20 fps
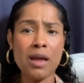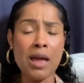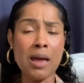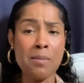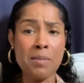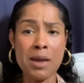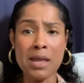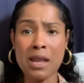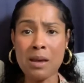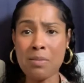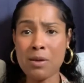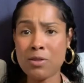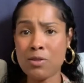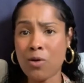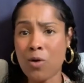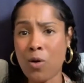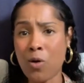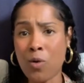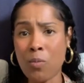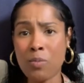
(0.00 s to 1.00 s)
It may not be the
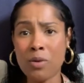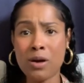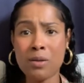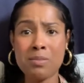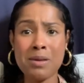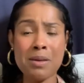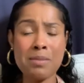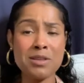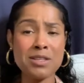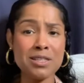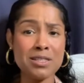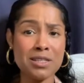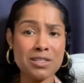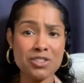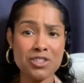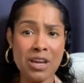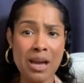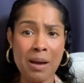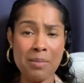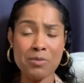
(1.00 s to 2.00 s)
whole book, maybe just a
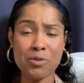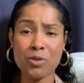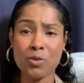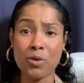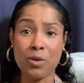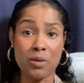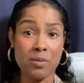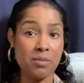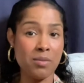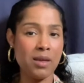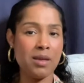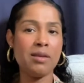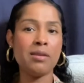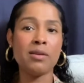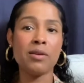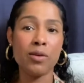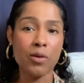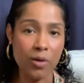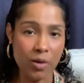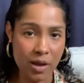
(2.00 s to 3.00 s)
chapter,
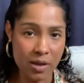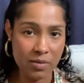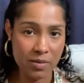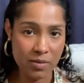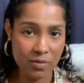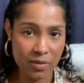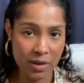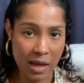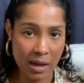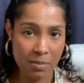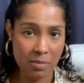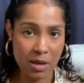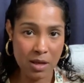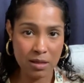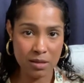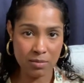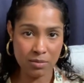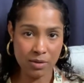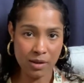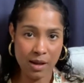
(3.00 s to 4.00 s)
or even like me
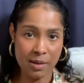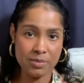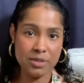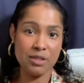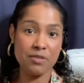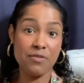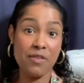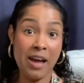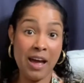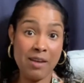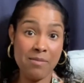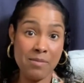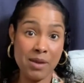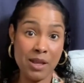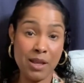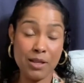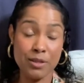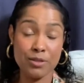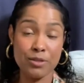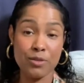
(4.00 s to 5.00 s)
sometimes, just 5
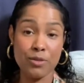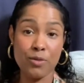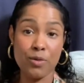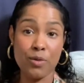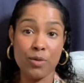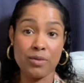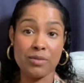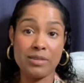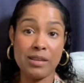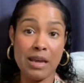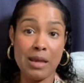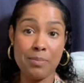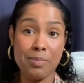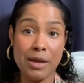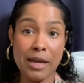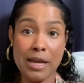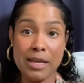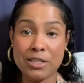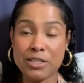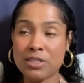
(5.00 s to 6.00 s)
minutes or 10
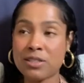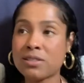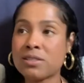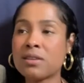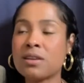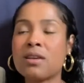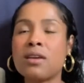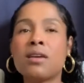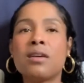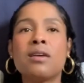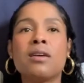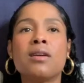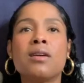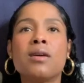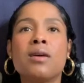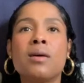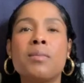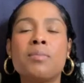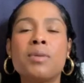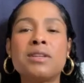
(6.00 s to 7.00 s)
pages.
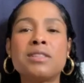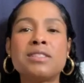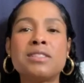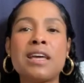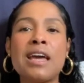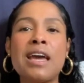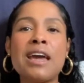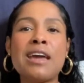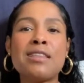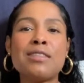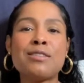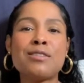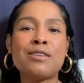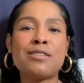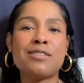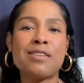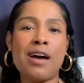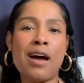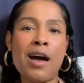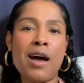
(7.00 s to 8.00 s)
But take the
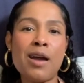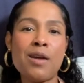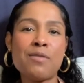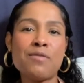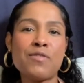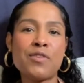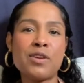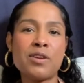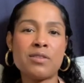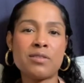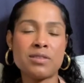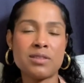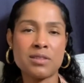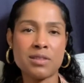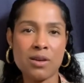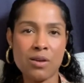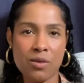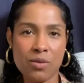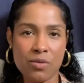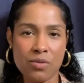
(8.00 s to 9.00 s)
time for
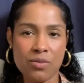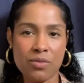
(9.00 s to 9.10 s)
yourself.